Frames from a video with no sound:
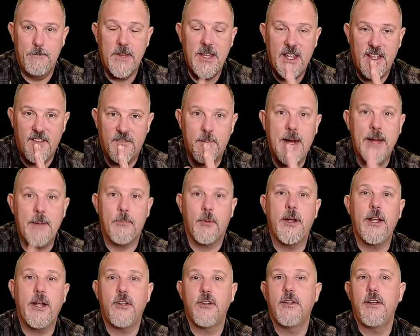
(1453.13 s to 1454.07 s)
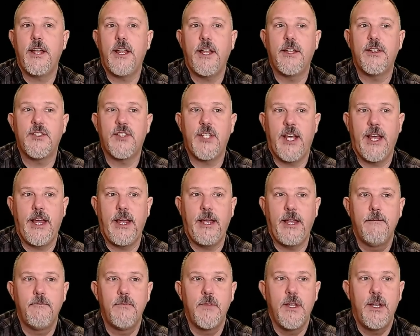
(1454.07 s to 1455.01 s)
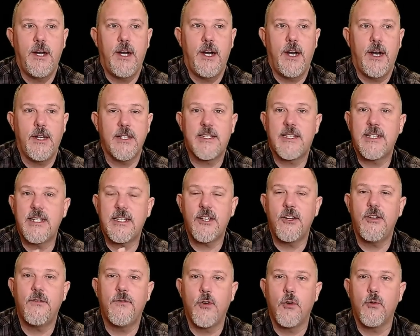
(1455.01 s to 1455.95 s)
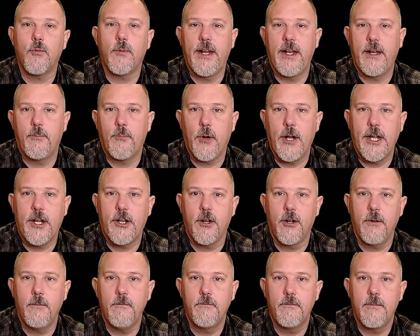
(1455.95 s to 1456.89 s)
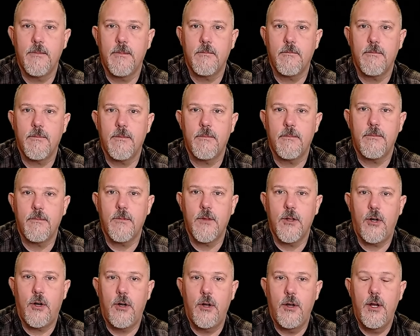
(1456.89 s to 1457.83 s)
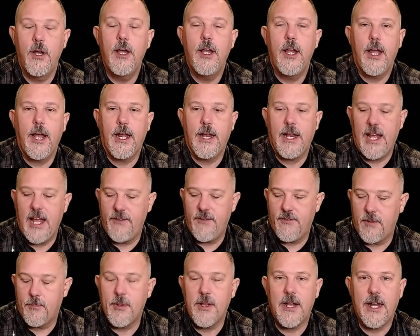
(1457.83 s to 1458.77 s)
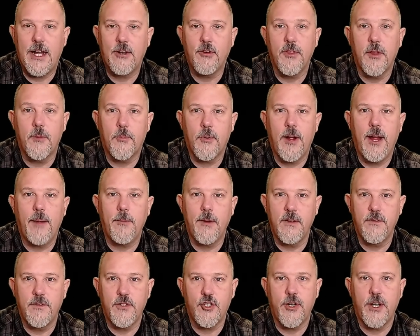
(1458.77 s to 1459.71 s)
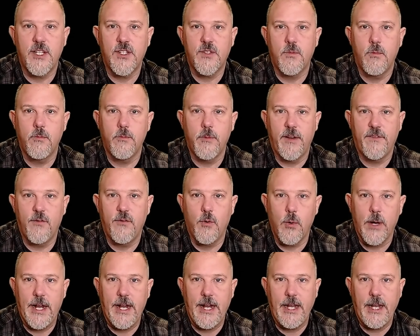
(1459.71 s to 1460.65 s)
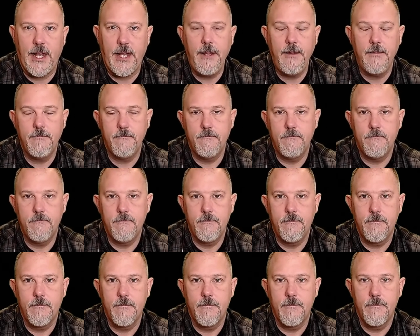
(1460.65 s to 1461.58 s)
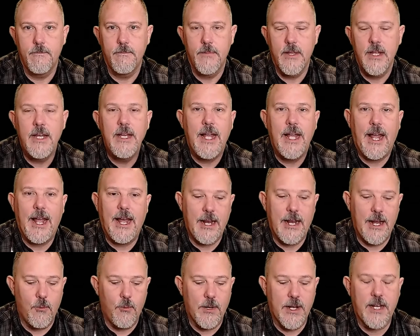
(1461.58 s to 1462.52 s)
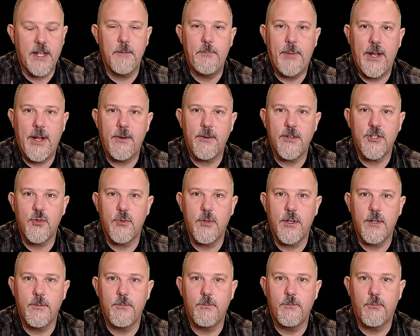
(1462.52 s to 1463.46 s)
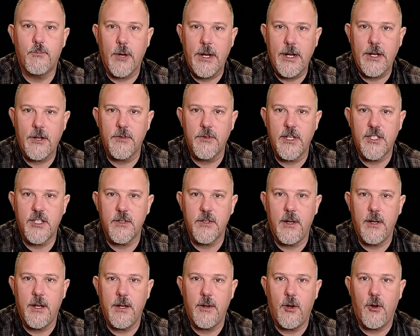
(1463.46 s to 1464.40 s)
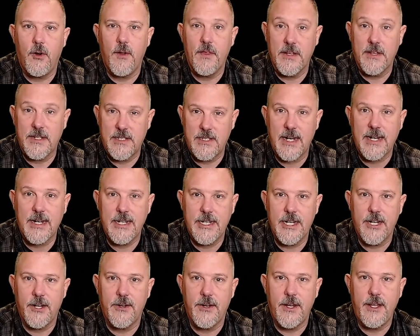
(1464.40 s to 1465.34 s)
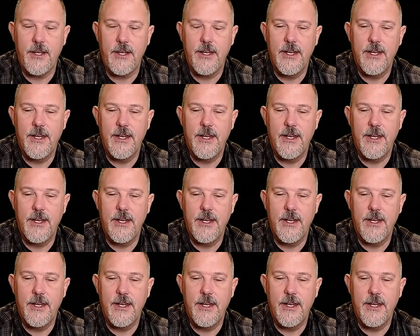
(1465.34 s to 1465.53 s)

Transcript: if my breaker is a uh, six hundred volt rated breaker, and I have it applied on the primary of a transformer at four eighty, and I want to compare it to a breaker that's a, a, on the secondary,